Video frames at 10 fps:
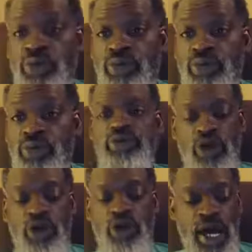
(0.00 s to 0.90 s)
I spoke
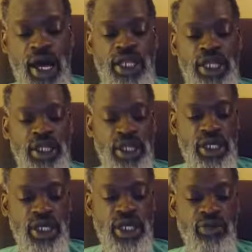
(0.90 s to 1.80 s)
about it,
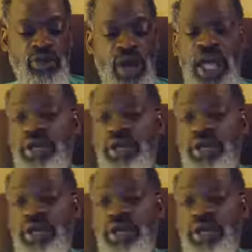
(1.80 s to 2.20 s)
right?